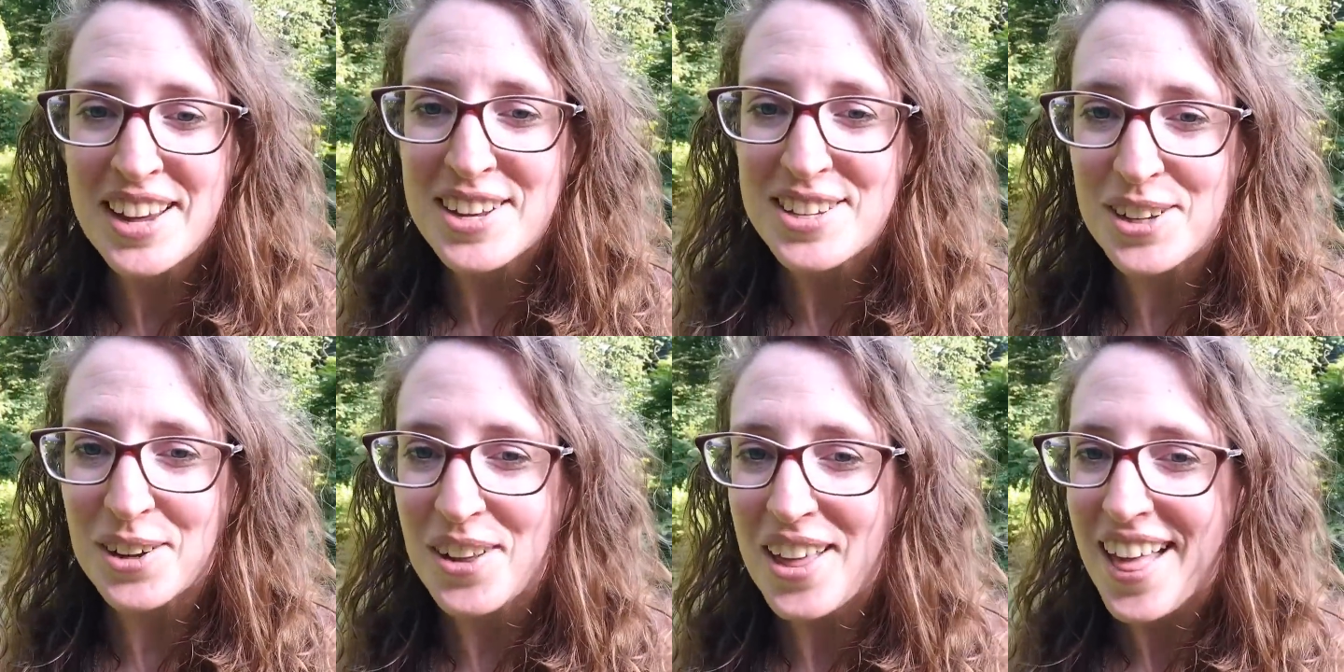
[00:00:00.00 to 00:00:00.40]

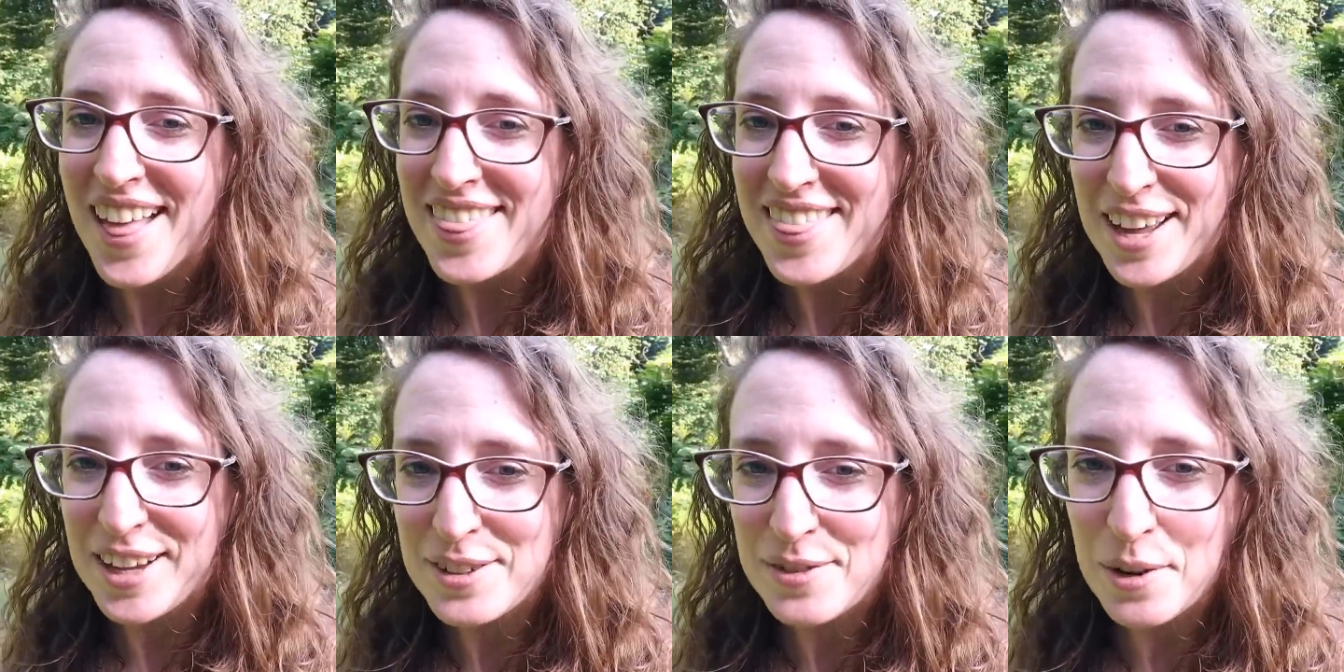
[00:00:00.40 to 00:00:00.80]
So
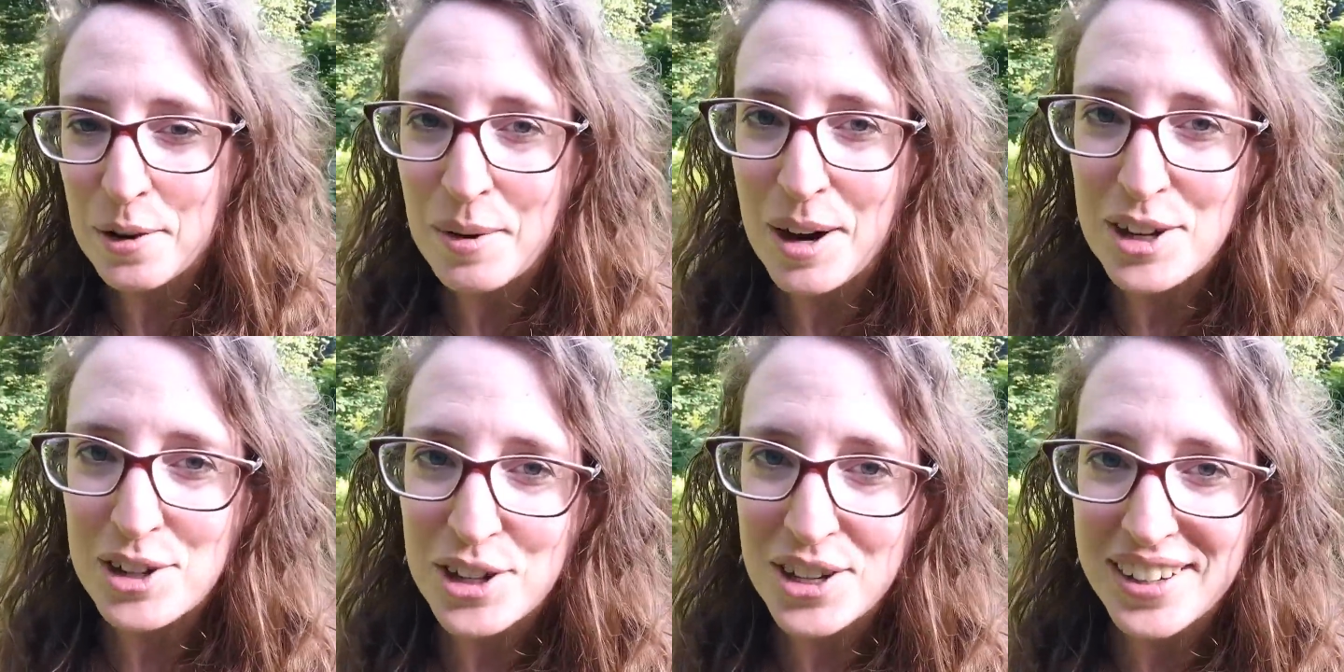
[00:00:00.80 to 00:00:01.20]
thanks for
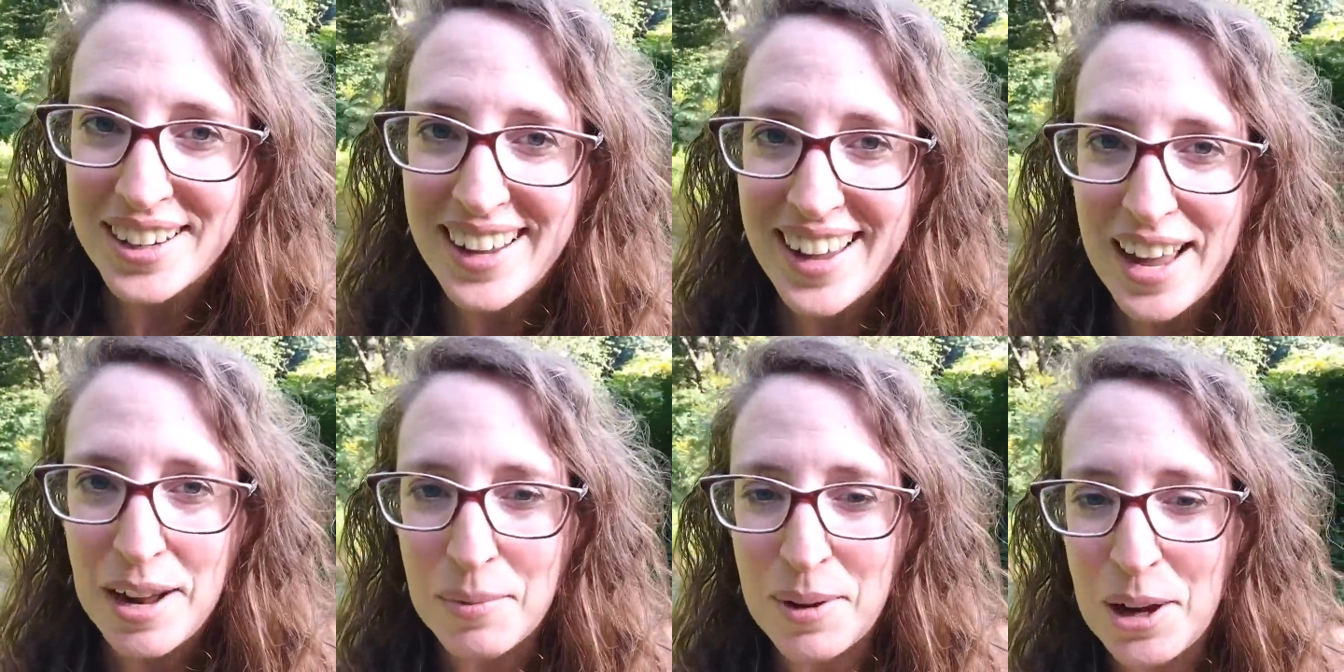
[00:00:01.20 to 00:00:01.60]
watching,
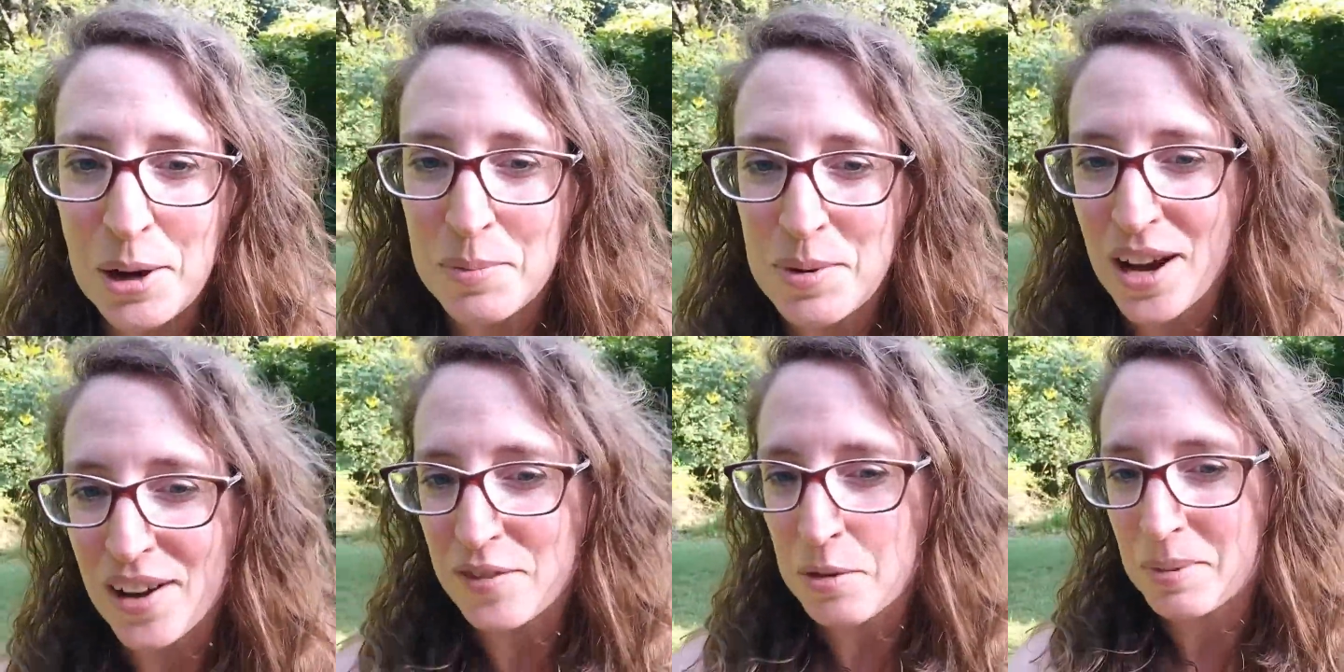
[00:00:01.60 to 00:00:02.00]
and we hope you
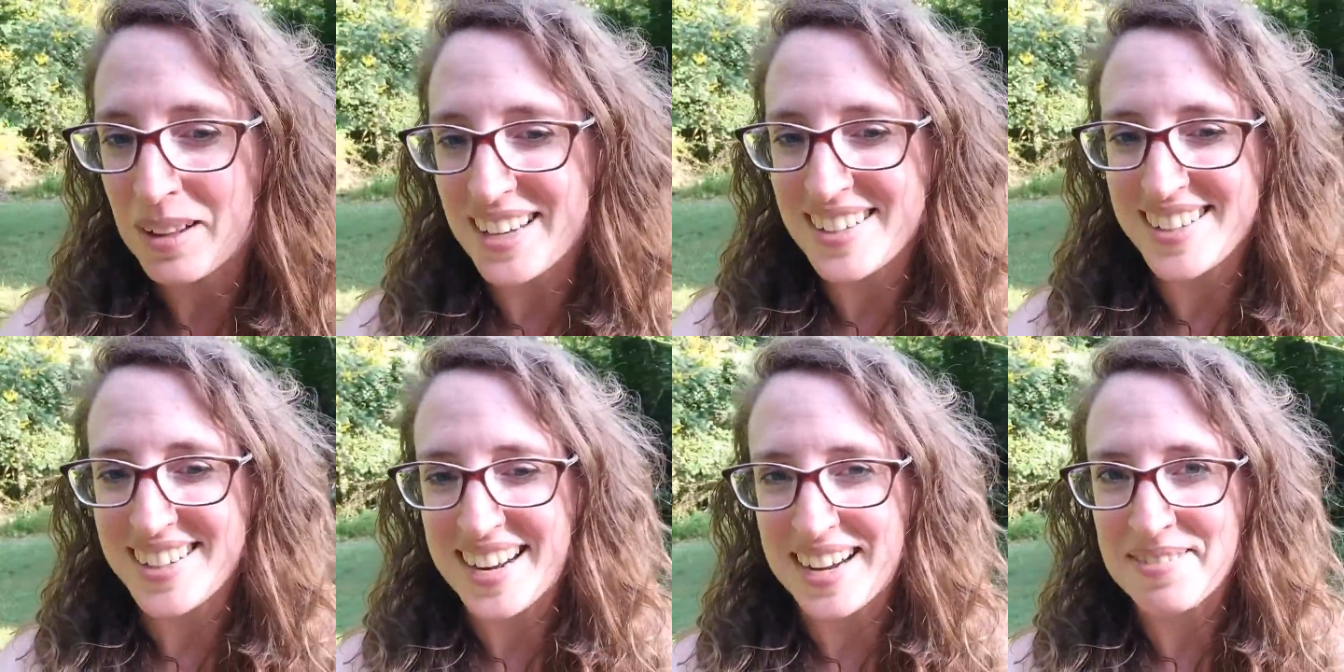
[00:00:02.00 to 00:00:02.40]
have a
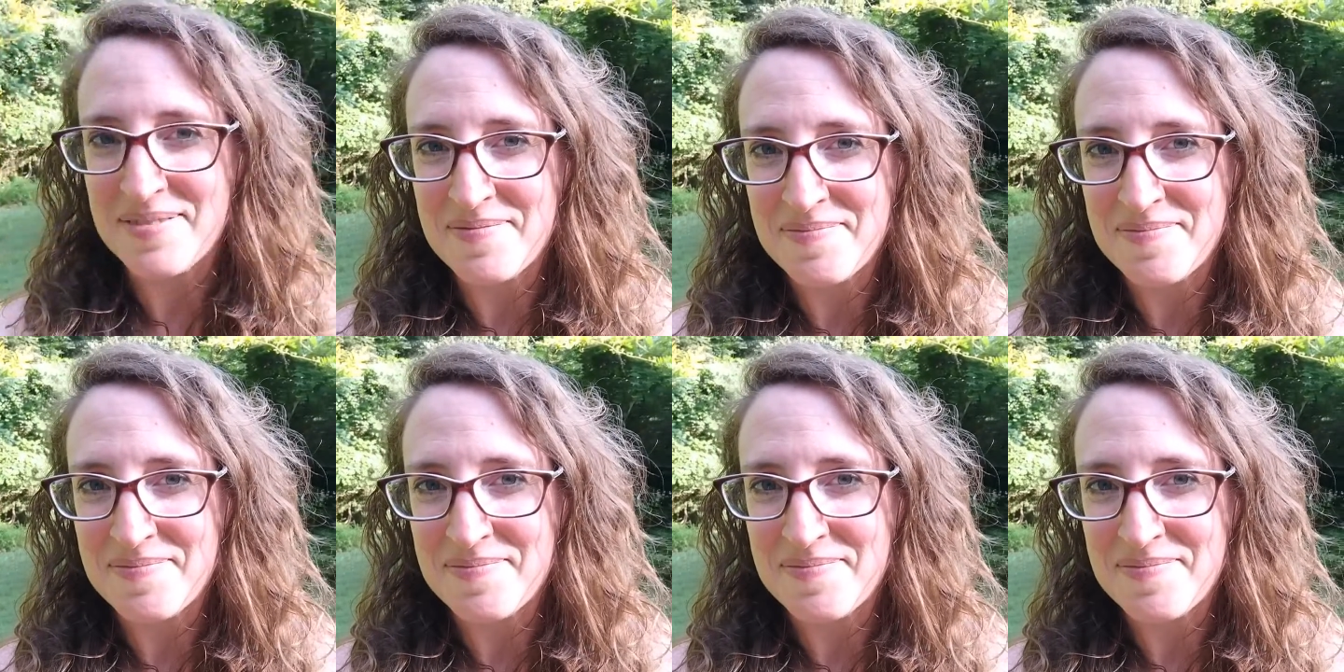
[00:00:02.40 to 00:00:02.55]
blessed day.